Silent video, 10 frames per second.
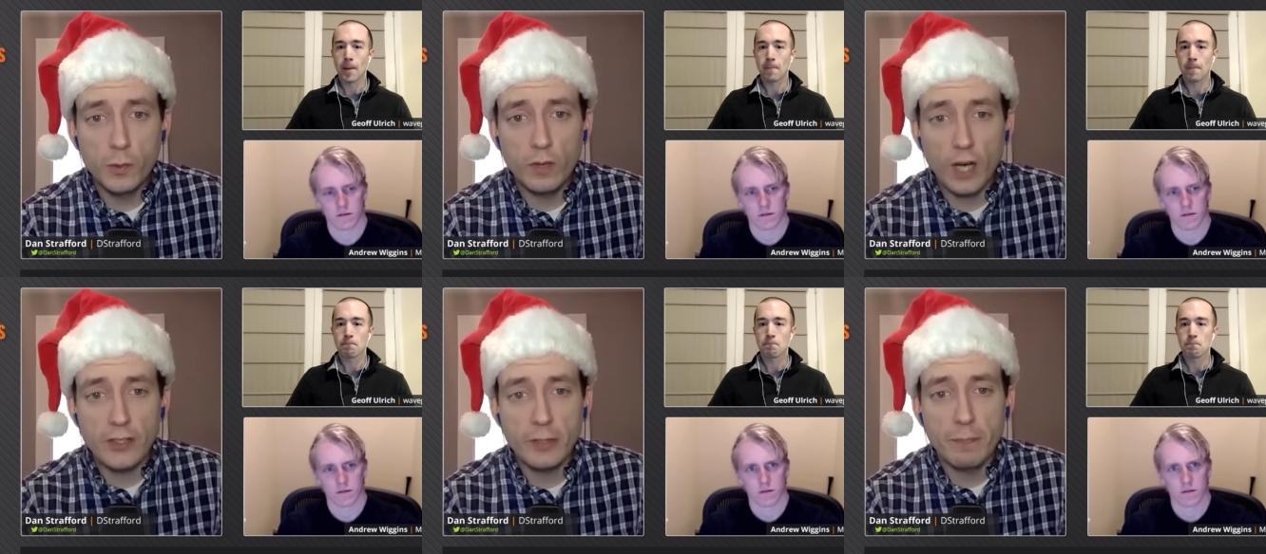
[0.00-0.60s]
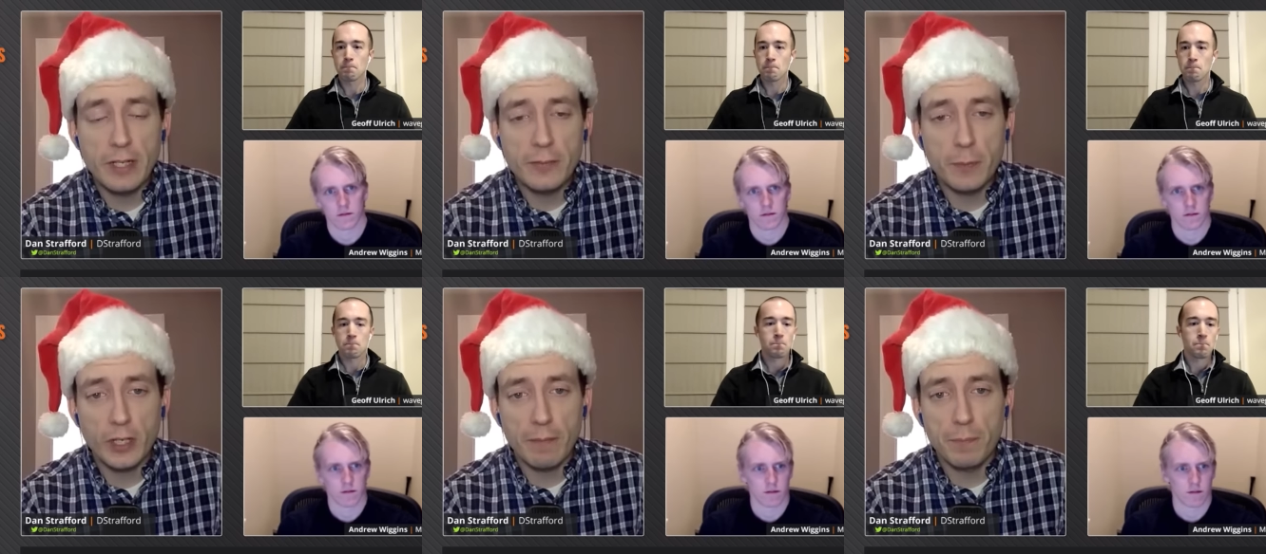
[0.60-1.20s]
Speaker 1: move on to
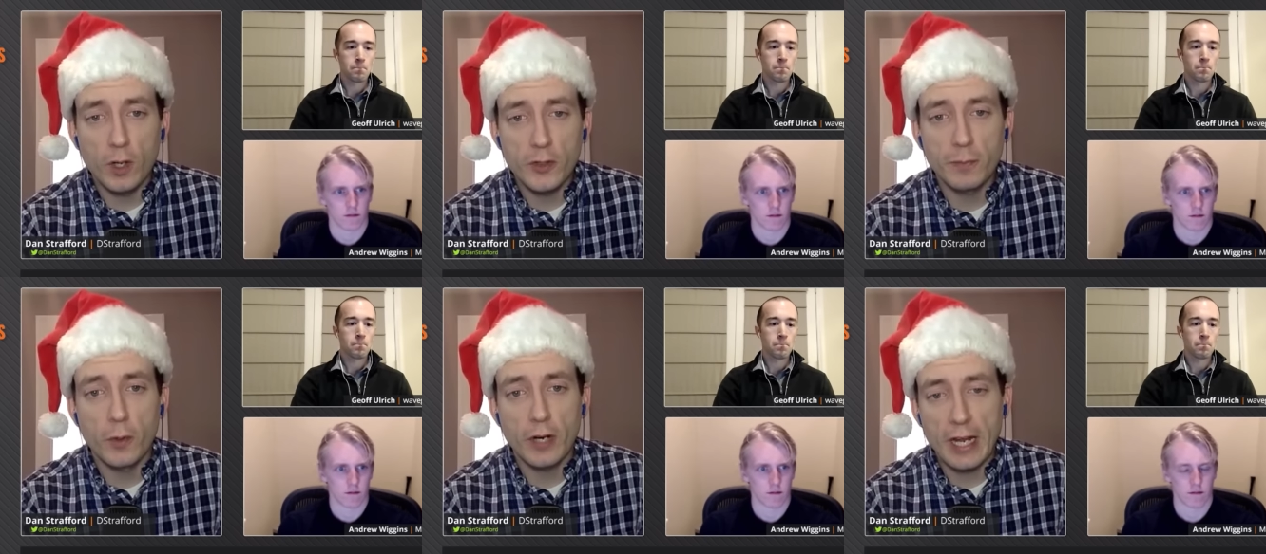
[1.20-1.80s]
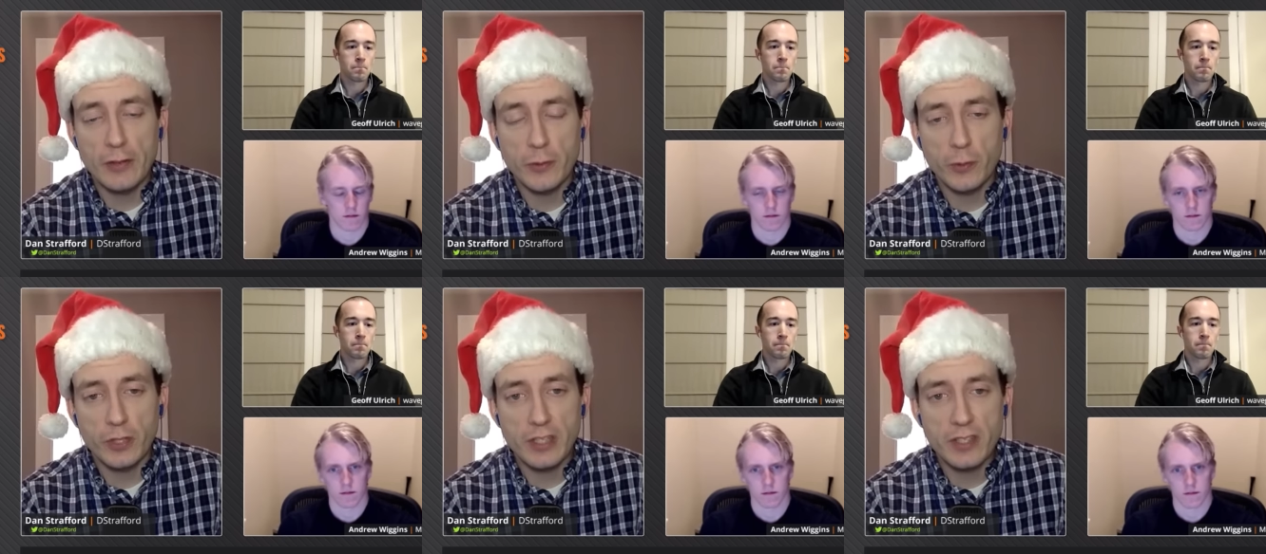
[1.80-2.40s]
Pittsburgh at Baltimore,
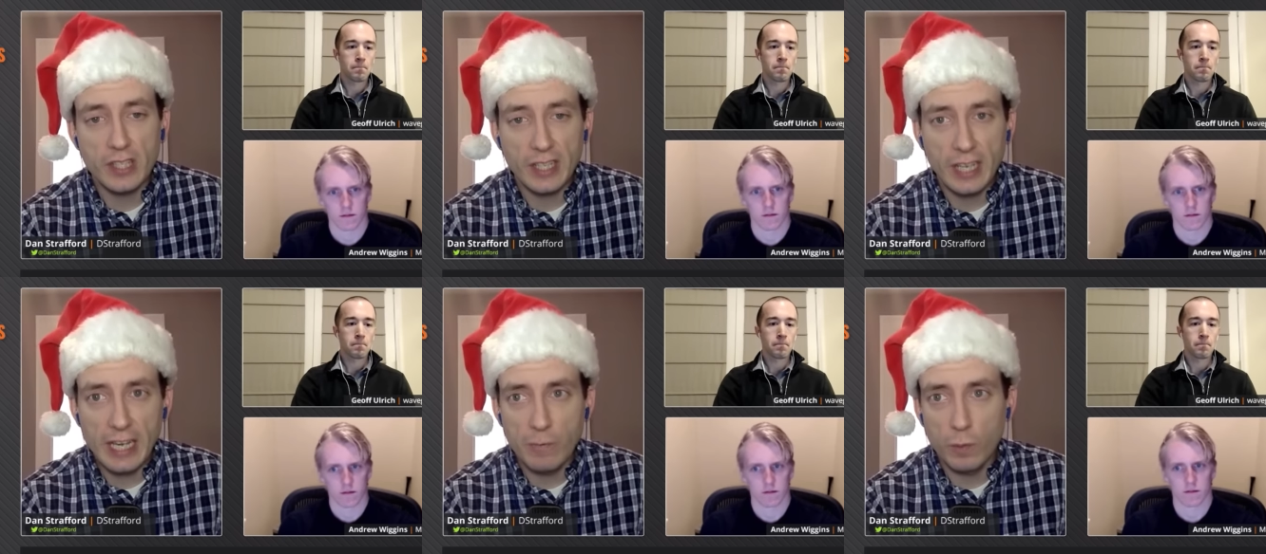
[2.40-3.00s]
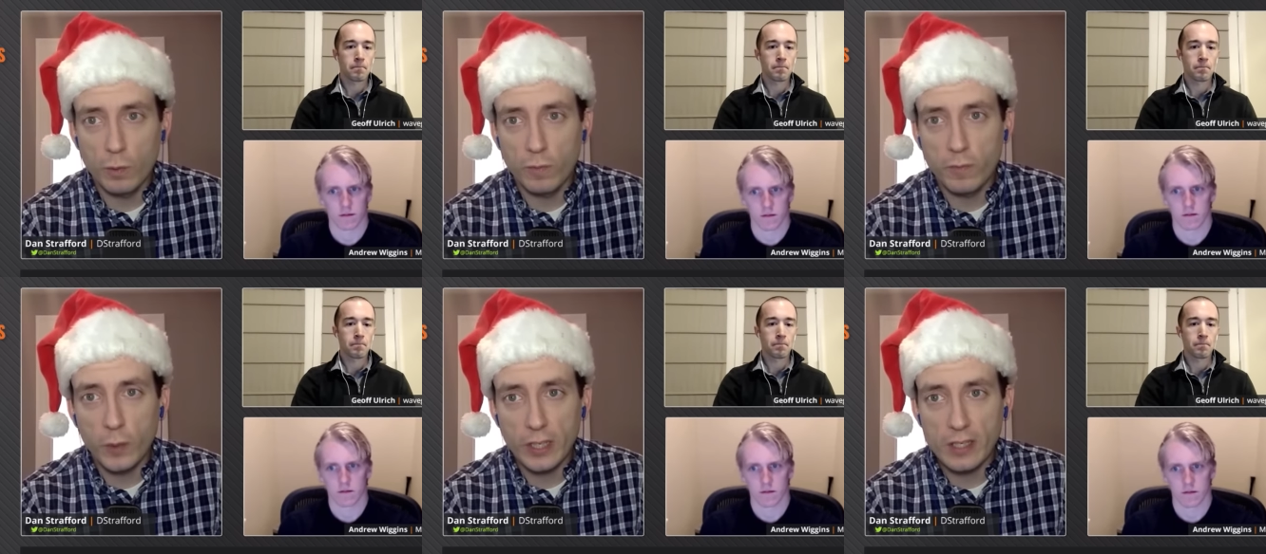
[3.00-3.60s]
Andrew. And this is a game we'll,
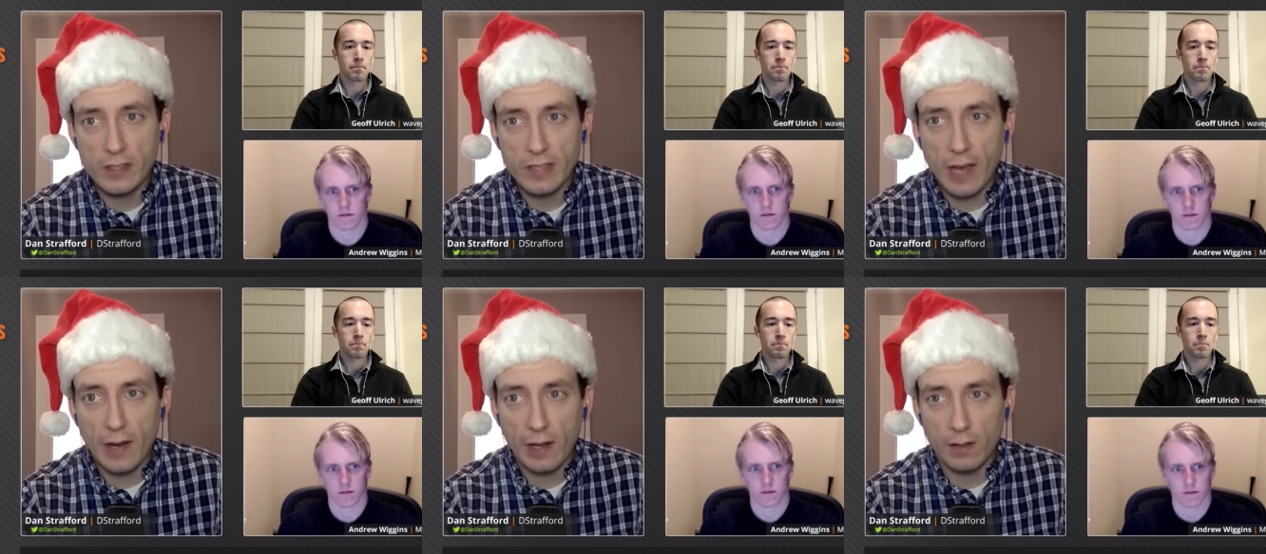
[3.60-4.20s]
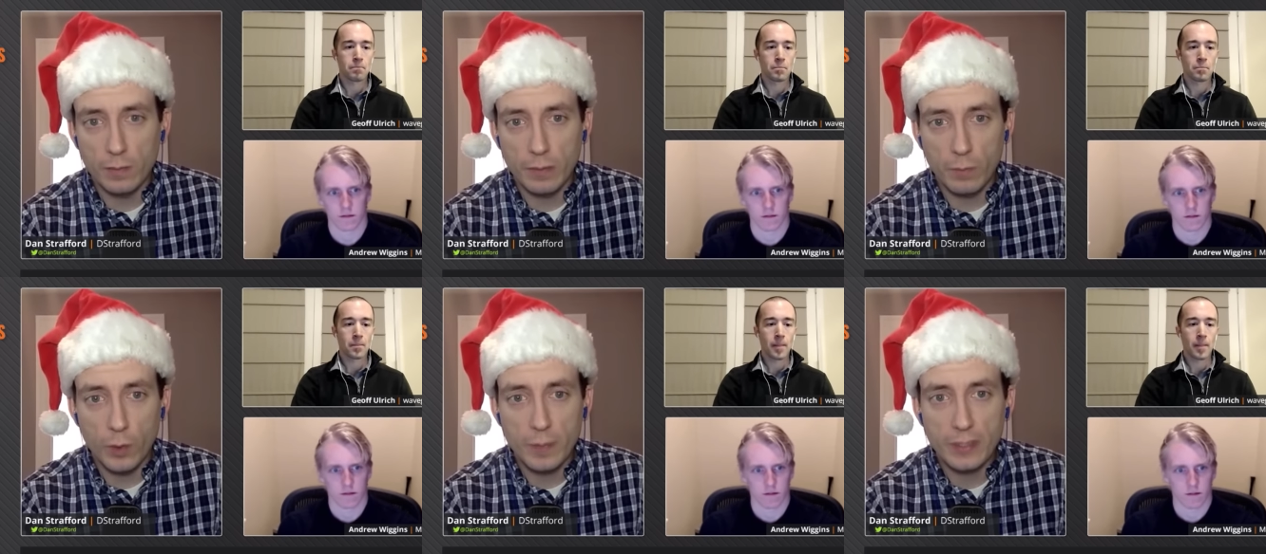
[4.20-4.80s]
we'll, focus down on a little
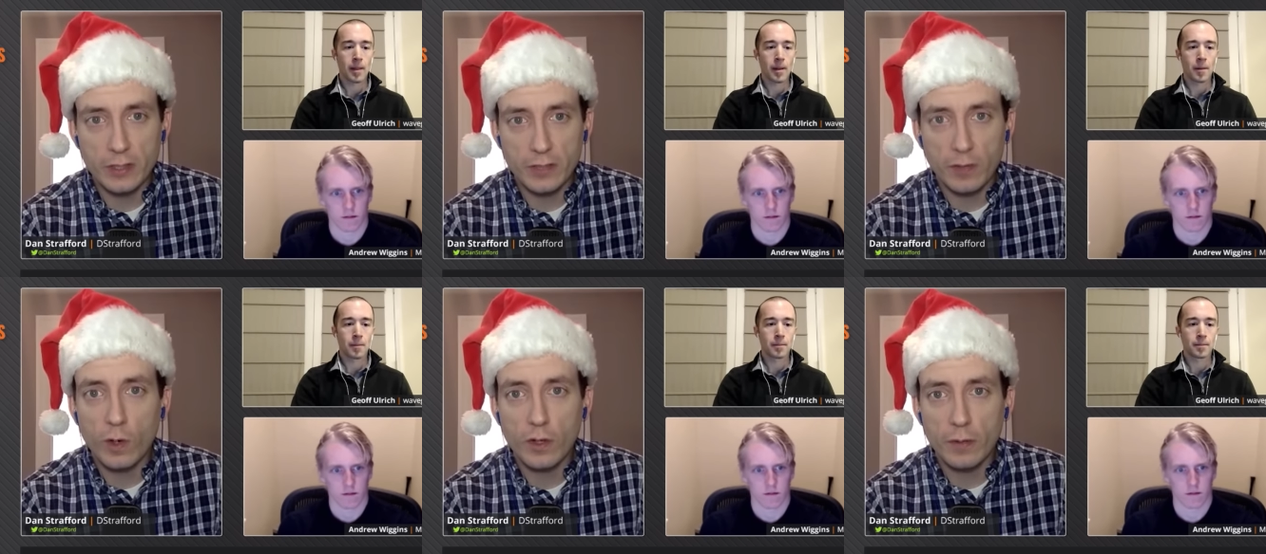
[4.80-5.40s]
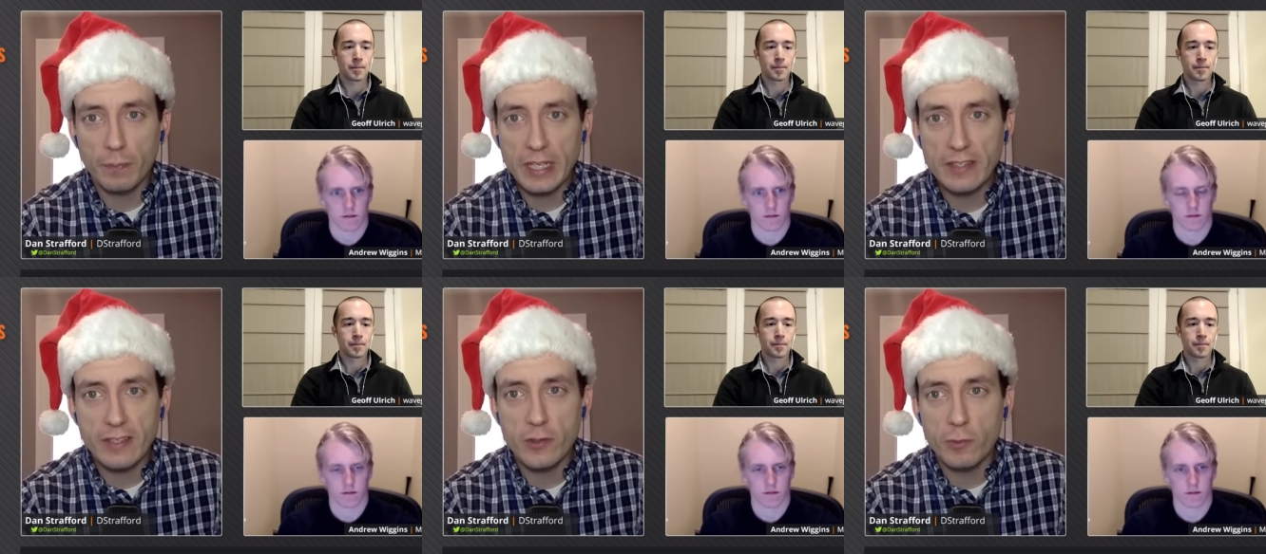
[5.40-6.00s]
bit more because of all the
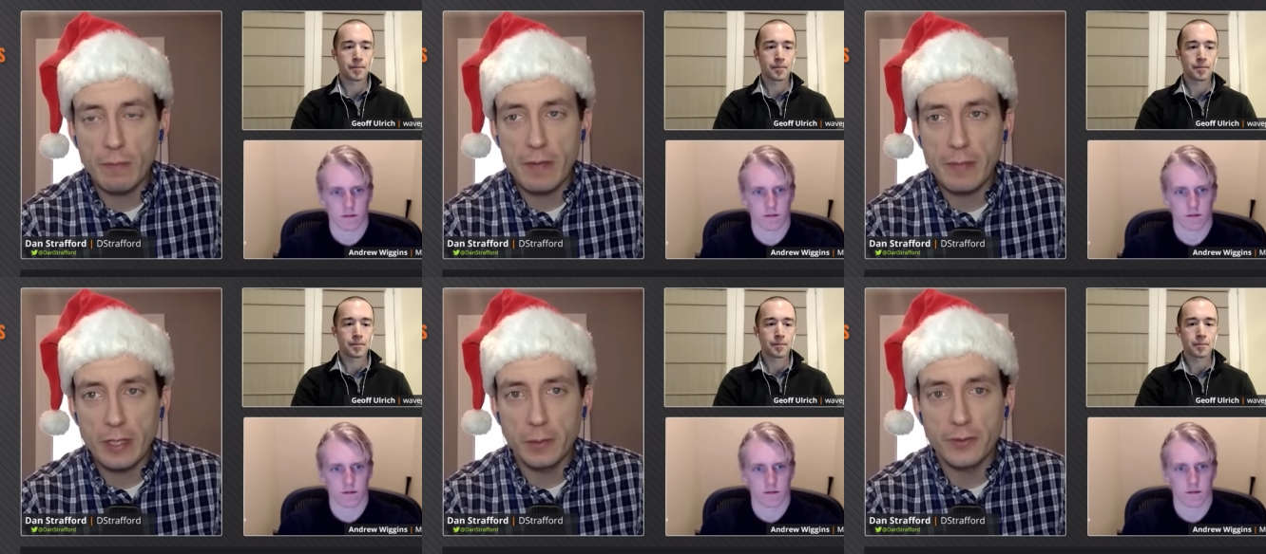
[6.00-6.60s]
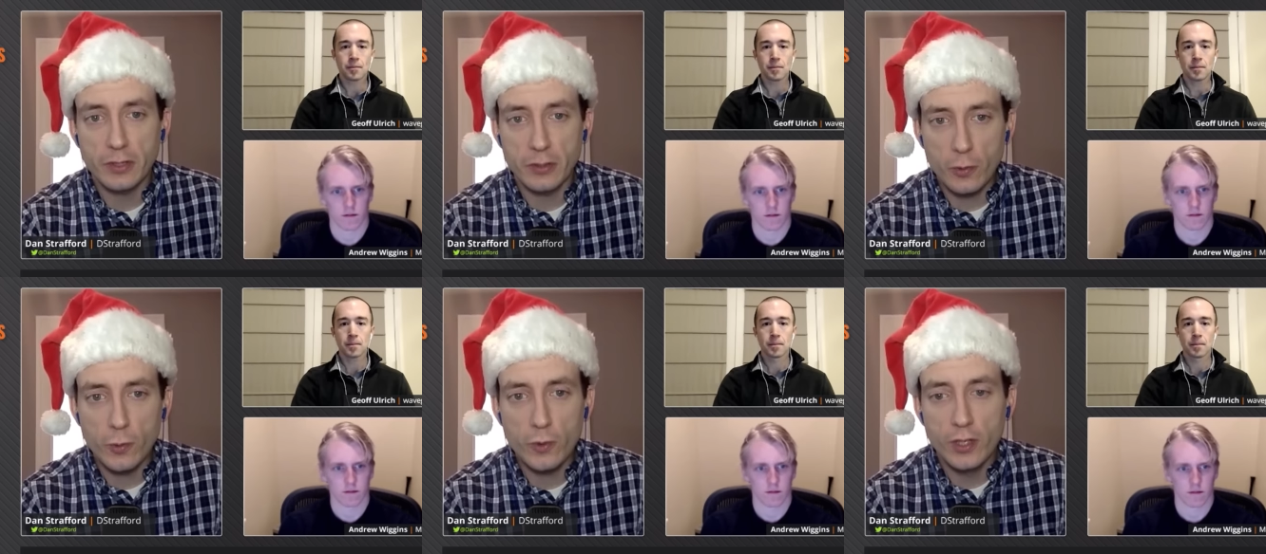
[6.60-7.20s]
pieces we may be able to
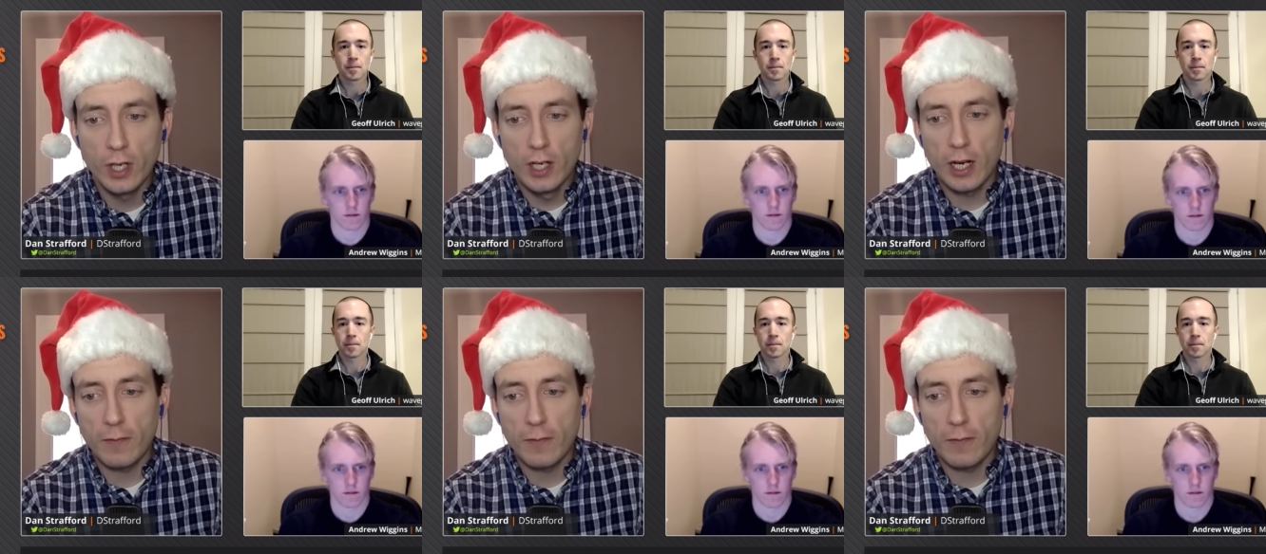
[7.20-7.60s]
use.